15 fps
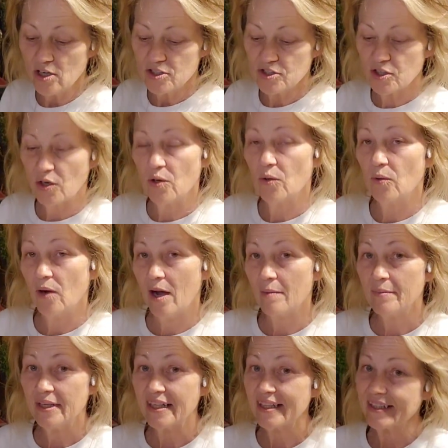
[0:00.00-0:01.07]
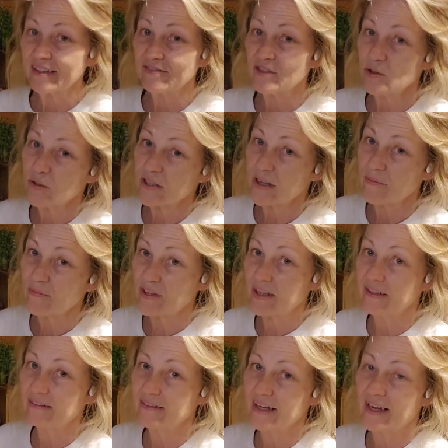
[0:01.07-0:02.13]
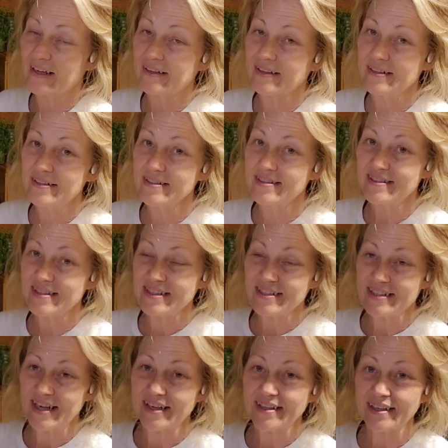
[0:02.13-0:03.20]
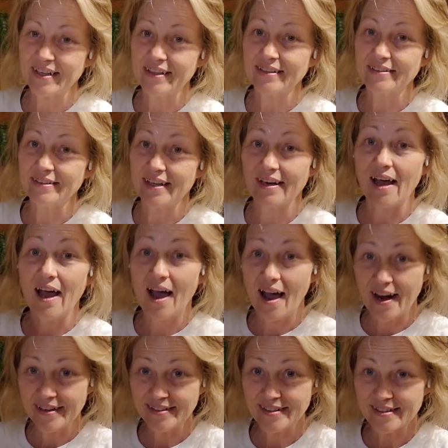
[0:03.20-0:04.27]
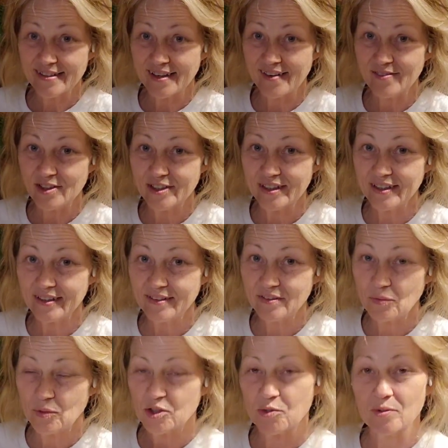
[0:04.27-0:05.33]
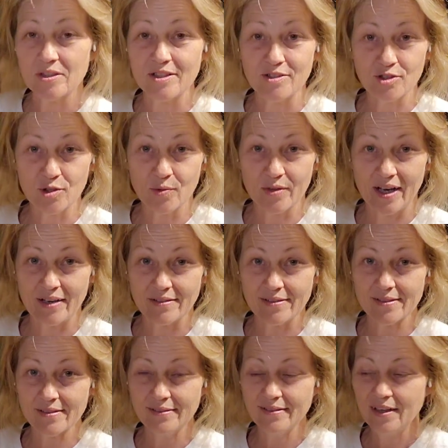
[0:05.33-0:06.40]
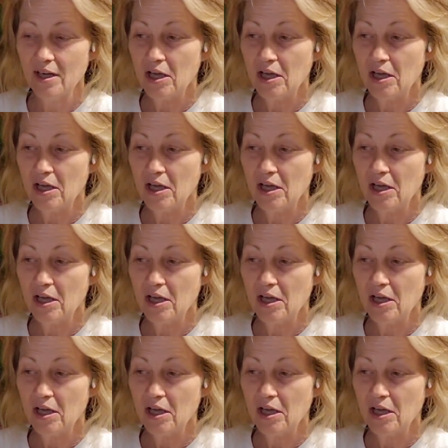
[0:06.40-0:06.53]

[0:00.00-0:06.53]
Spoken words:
So I'm going to give you something that is the decade that I discovered it, which was in 2000,